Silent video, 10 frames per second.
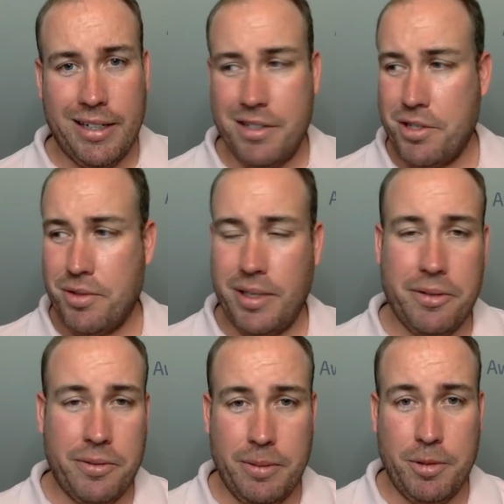Can I just
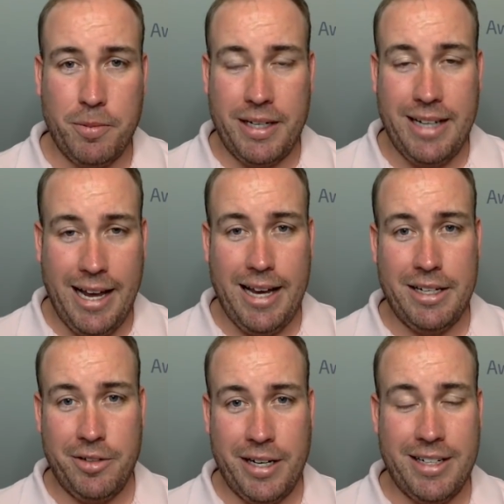transfer them to my
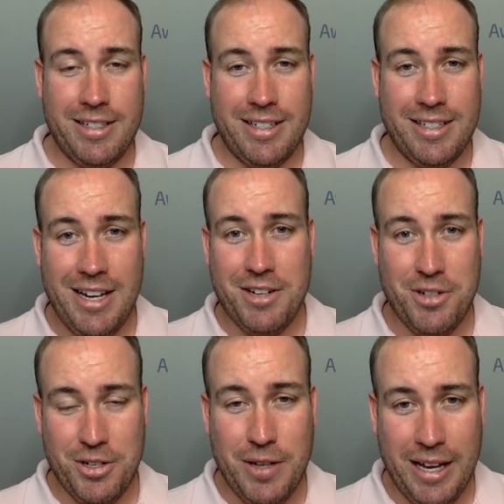dad?" United says, "Yeah,
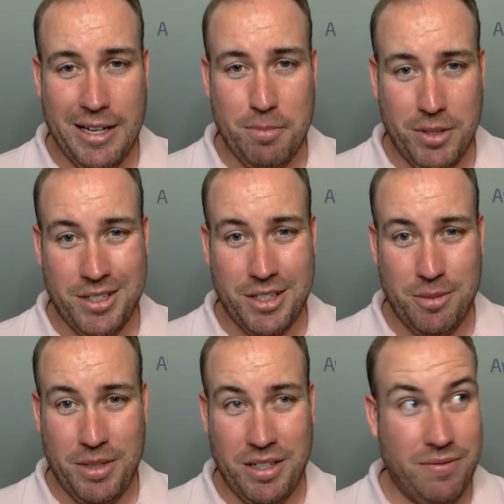sure you can, but it's
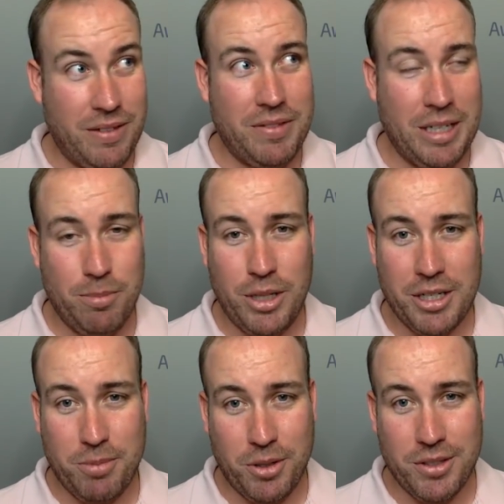going to be
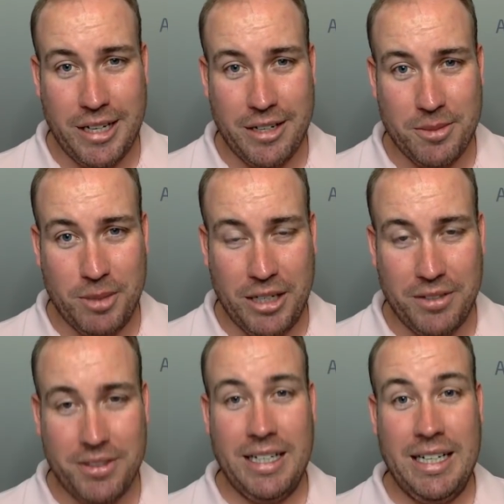$15 per 1,000
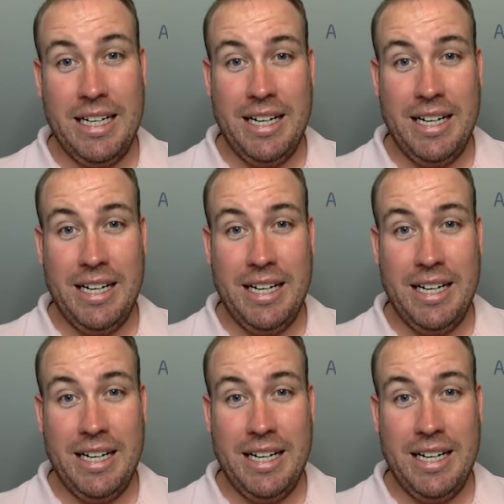miles,